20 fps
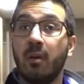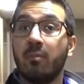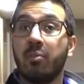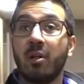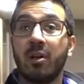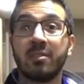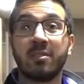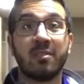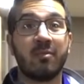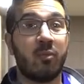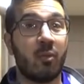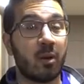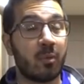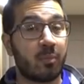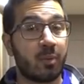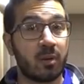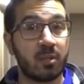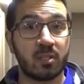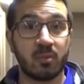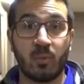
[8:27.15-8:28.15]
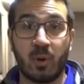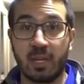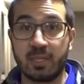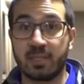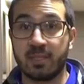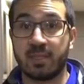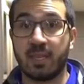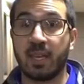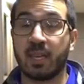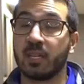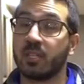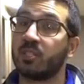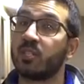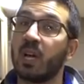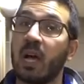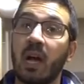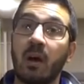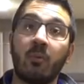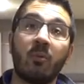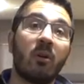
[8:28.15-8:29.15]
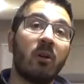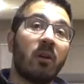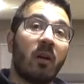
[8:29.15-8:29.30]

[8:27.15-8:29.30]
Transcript: Plus, if one person wants to take a shower,